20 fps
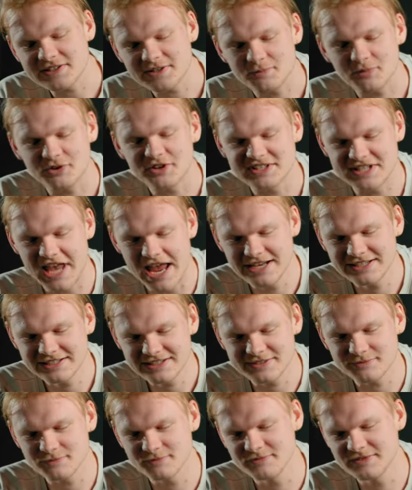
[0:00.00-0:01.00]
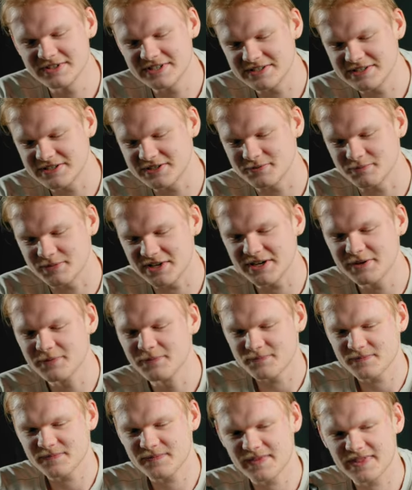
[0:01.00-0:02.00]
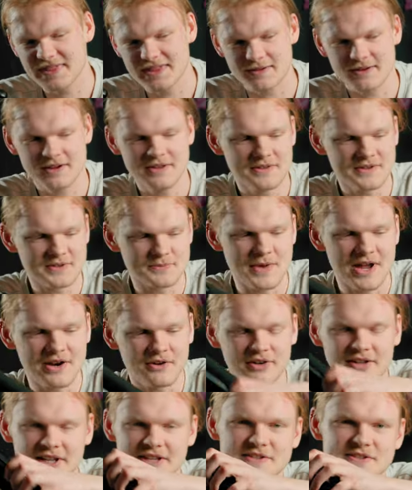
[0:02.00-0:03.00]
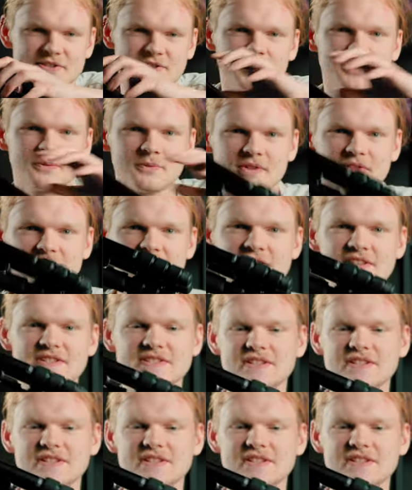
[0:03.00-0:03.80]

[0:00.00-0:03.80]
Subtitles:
it presented it to me in this manner, let's start with this.